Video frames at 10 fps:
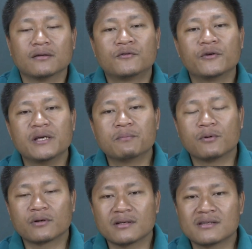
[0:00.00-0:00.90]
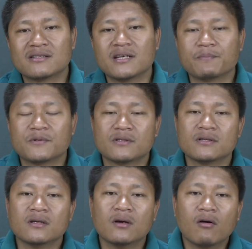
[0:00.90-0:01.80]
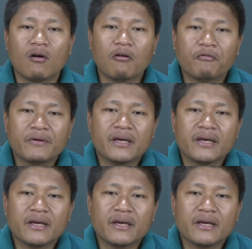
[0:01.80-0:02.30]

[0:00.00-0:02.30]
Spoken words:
three important steps of